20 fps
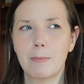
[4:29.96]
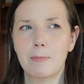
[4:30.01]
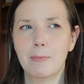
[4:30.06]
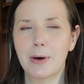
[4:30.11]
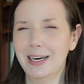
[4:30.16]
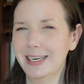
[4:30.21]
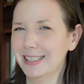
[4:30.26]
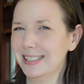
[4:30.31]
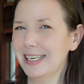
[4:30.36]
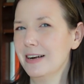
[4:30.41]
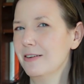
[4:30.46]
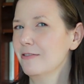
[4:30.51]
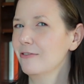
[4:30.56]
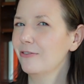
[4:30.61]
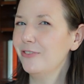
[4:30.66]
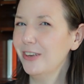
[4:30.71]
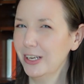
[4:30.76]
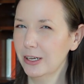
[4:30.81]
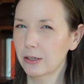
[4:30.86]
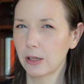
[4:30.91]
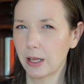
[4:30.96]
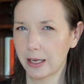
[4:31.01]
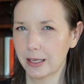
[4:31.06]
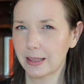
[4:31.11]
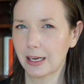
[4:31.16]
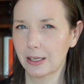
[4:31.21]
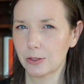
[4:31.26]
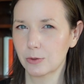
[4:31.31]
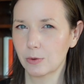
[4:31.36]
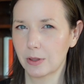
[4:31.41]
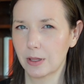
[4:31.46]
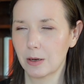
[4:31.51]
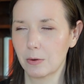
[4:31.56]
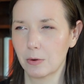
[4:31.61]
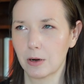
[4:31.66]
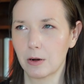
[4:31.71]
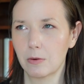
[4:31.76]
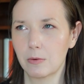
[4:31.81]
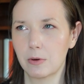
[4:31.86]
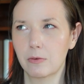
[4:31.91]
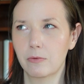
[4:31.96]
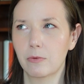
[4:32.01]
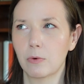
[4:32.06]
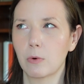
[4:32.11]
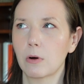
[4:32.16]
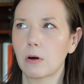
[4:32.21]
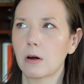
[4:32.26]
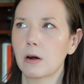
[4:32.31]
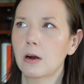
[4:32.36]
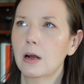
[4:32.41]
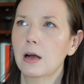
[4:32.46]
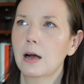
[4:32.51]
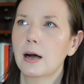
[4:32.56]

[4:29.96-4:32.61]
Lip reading: but it didn't feel like that's what they were going for.